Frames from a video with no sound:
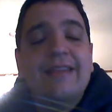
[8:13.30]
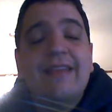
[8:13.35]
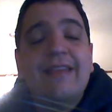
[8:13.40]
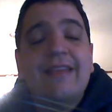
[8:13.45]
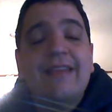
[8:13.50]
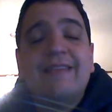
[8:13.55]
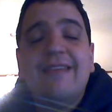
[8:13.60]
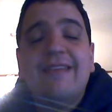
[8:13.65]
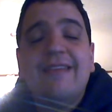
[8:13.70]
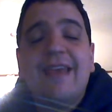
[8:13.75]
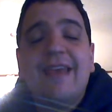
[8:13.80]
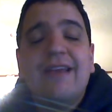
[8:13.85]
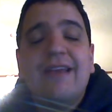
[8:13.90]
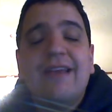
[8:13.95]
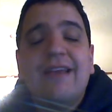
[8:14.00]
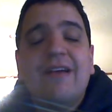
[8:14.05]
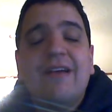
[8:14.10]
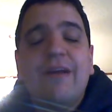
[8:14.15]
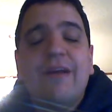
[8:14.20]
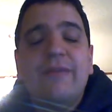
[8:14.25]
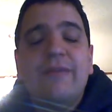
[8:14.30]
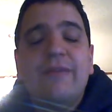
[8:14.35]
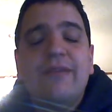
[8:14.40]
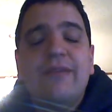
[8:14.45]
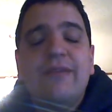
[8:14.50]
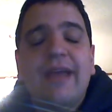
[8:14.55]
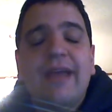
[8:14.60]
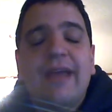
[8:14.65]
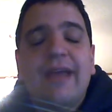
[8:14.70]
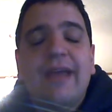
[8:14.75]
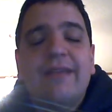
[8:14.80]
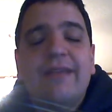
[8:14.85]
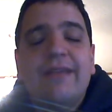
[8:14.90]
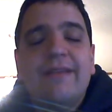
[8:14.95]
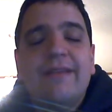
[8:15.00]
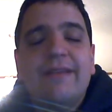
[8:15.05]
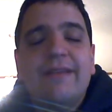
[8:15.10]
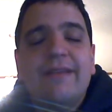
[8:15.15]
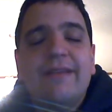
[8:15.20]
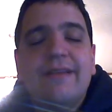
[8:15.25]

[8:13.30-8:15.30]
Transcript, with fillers: Just let it calm you down.